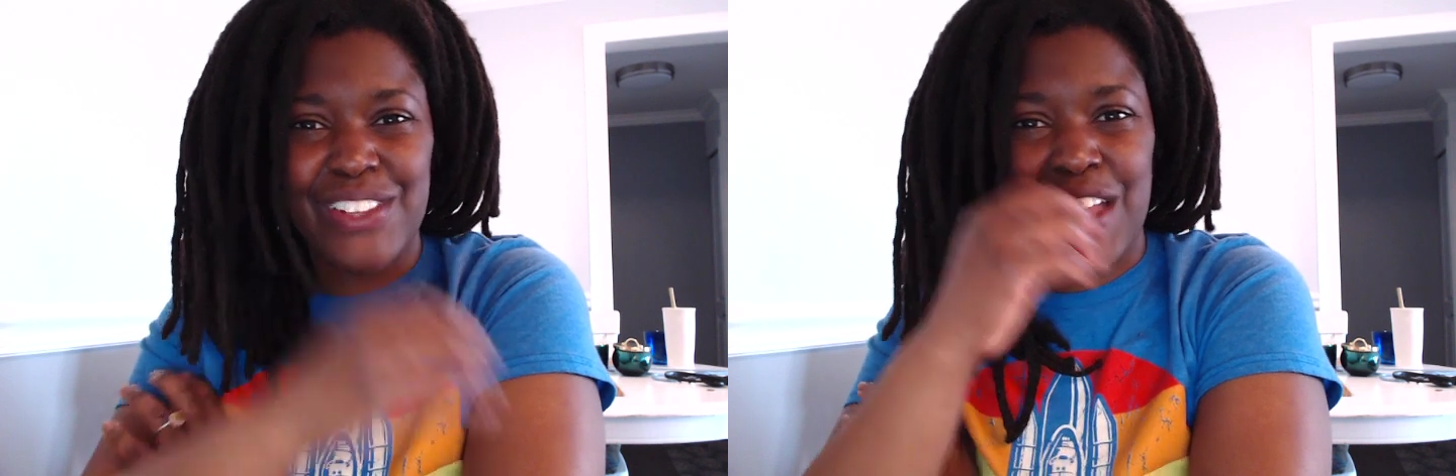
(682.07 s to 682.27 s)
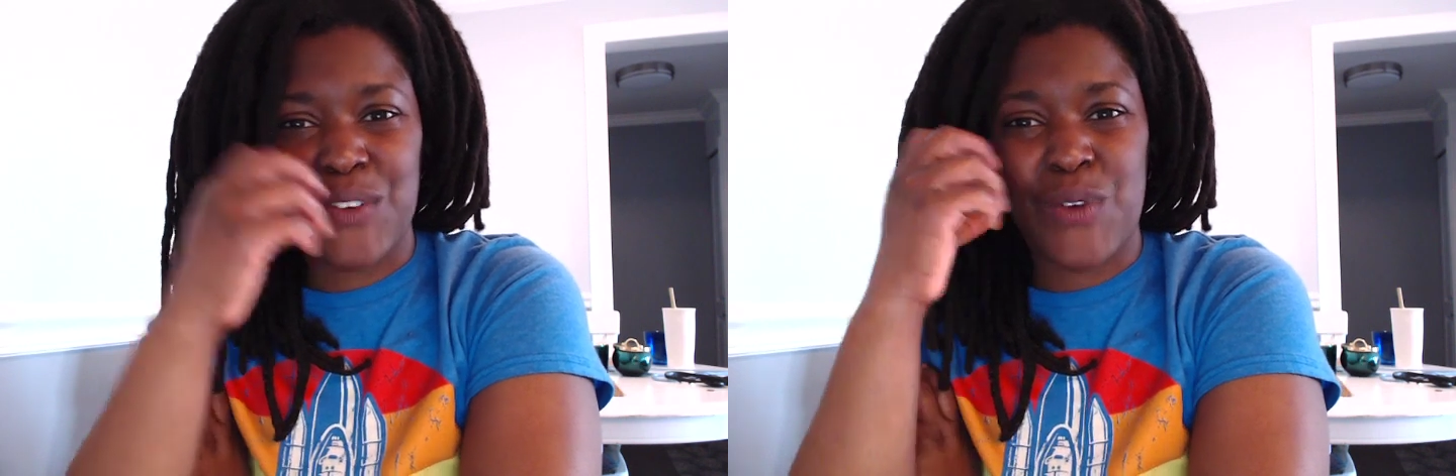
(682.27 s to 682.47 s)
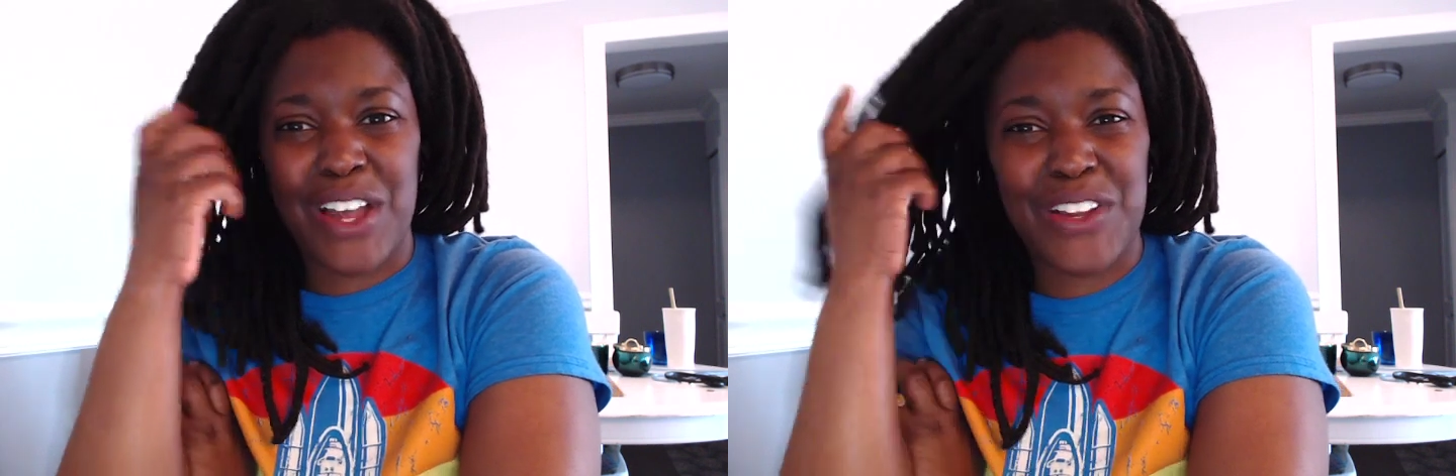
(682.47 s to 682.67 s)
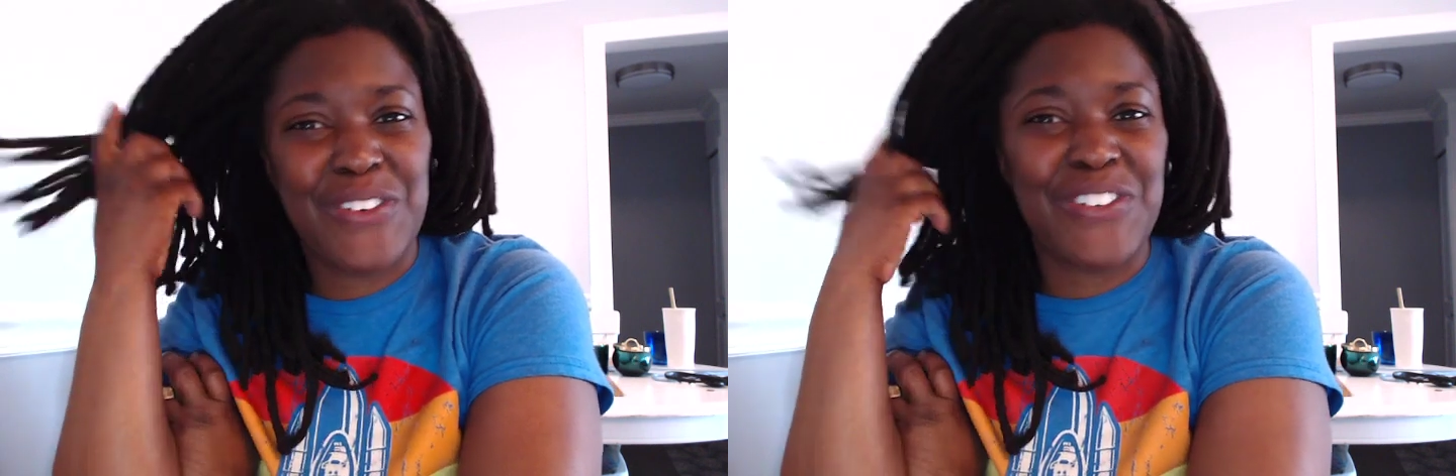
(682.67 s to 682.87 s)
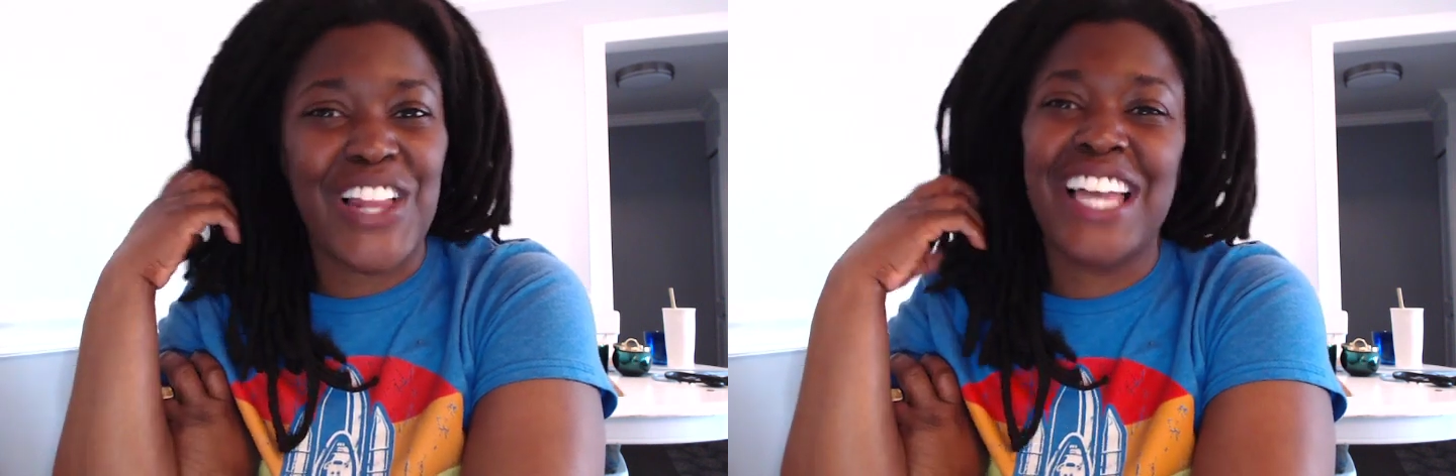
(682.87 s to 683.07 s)
like, Waka
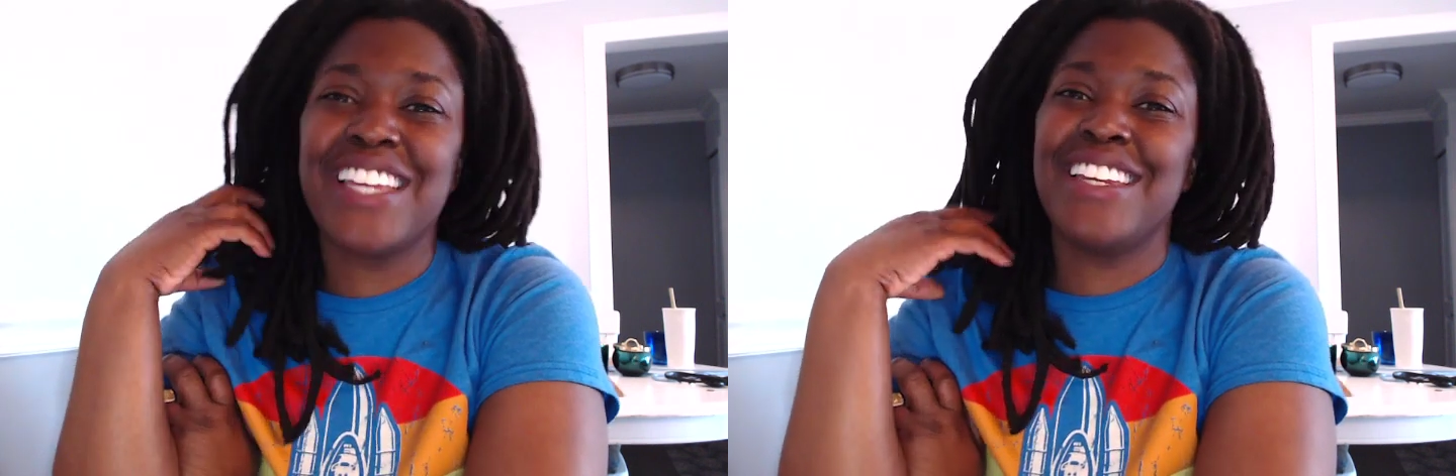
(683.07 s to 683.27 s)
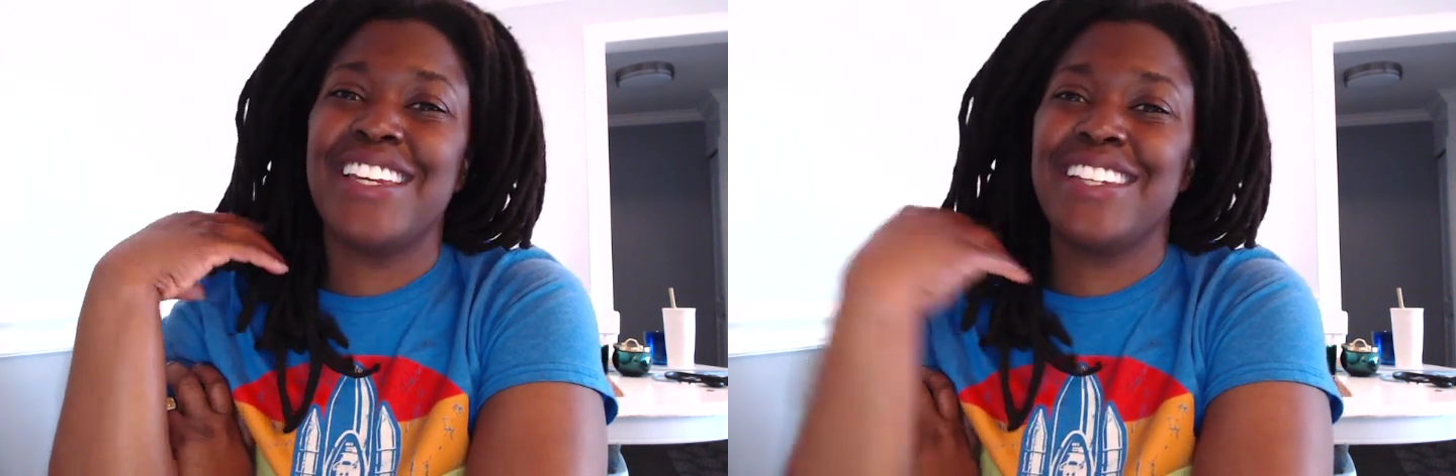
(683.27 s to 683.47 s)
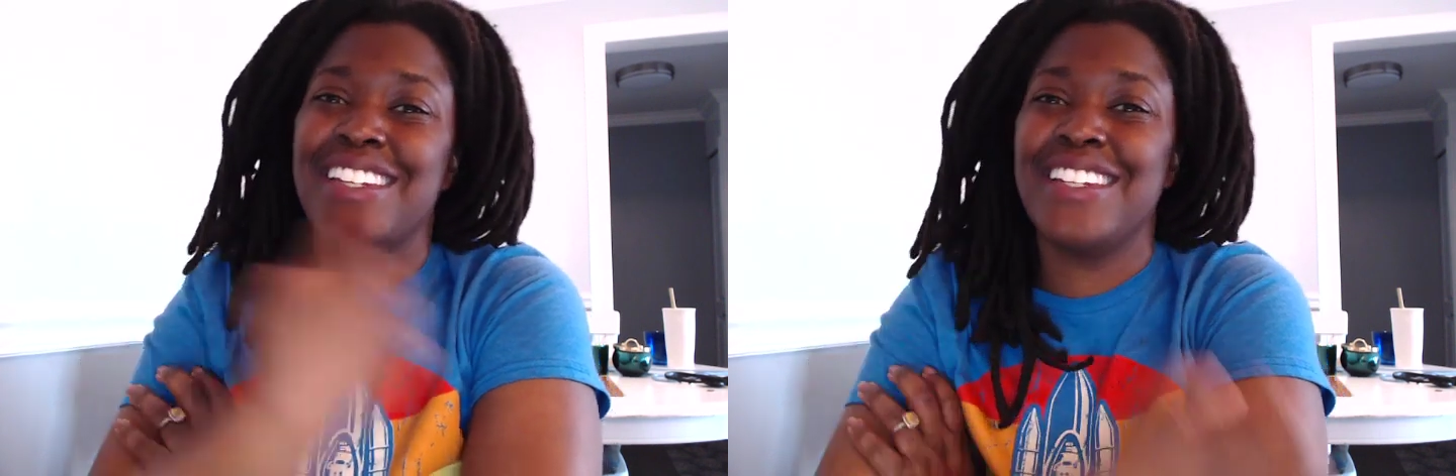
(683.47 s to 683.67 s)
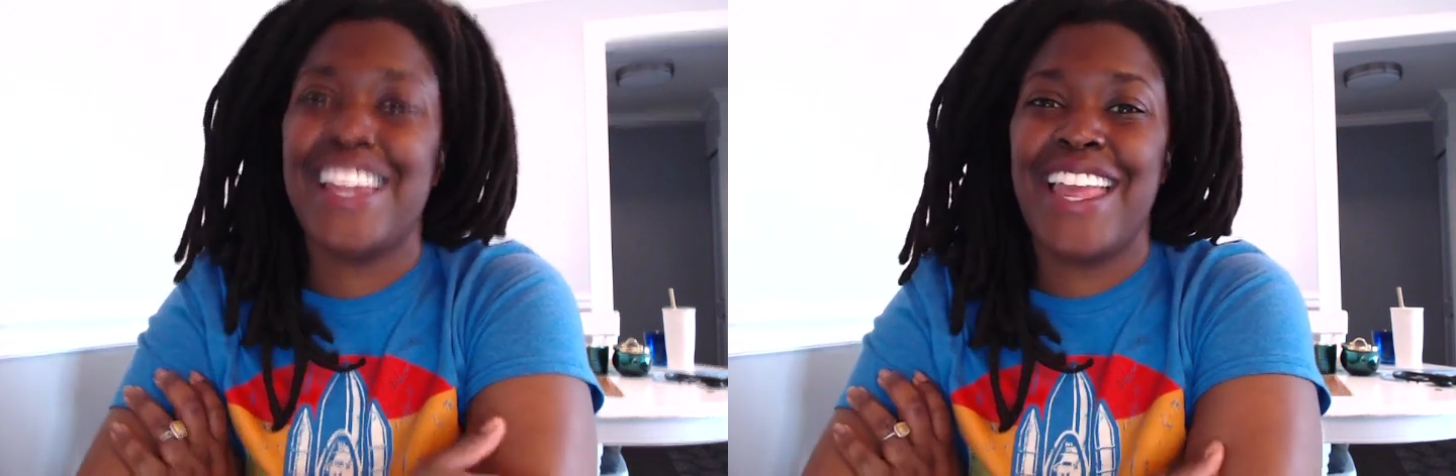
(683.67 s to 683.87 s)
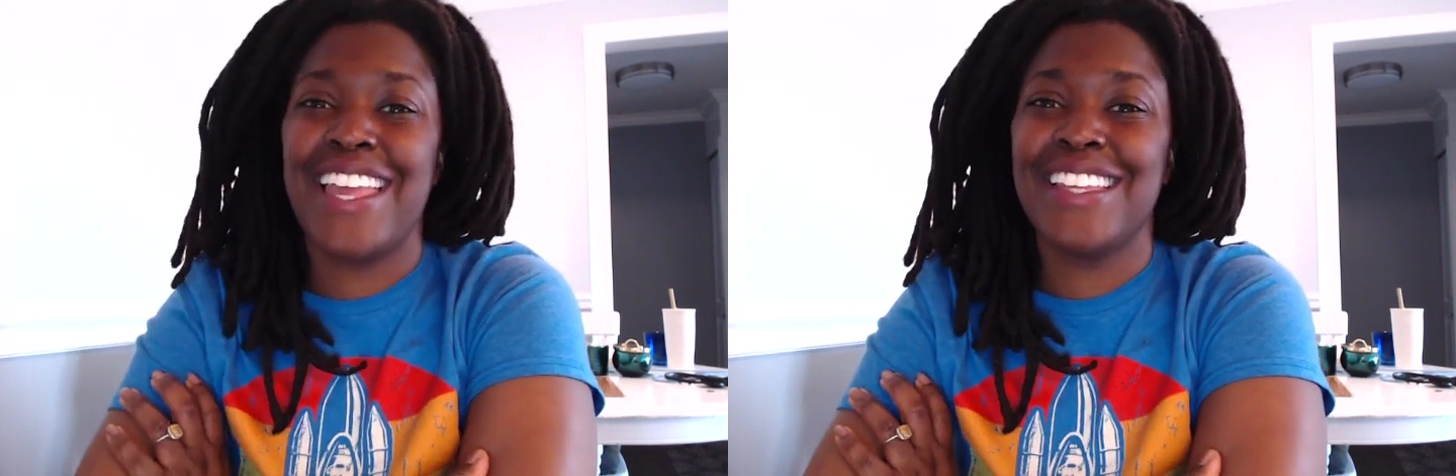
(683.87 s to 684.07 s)
Flocka in the
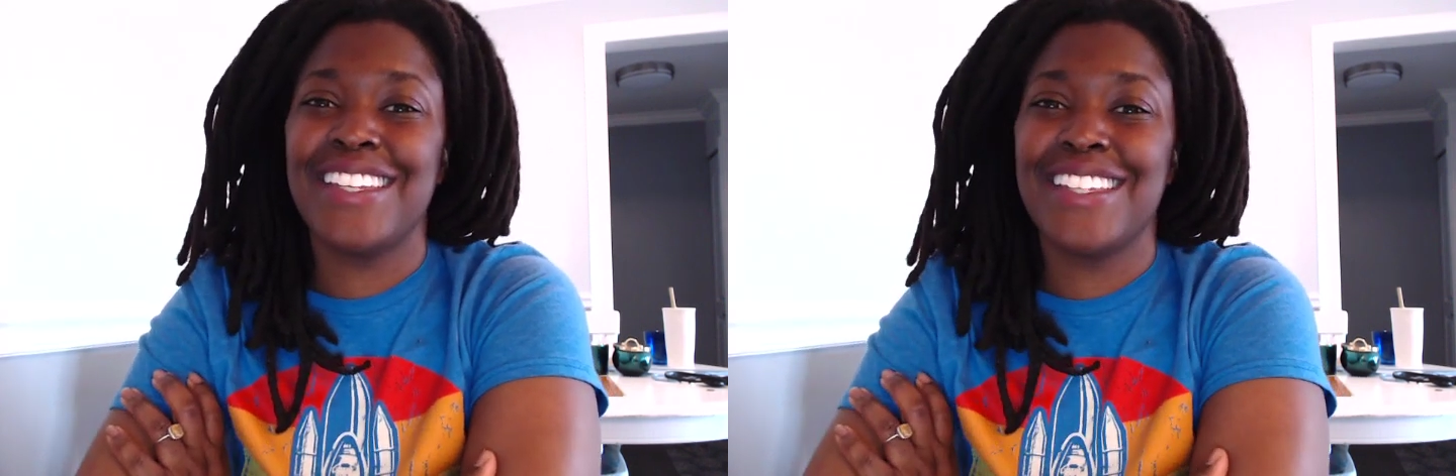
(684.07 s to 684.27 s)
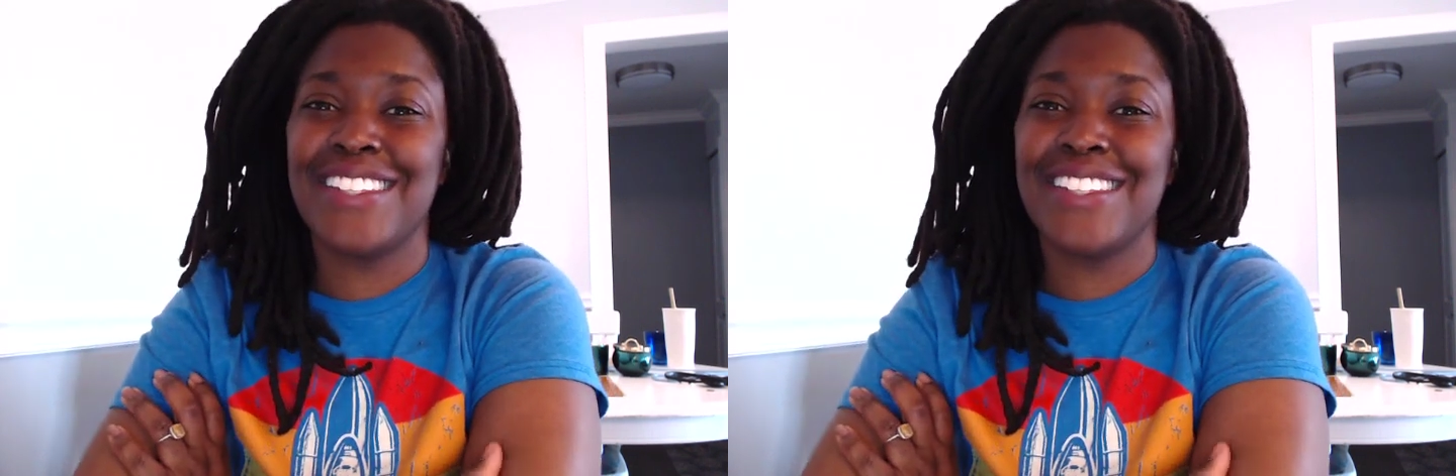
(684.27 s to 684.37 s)
day.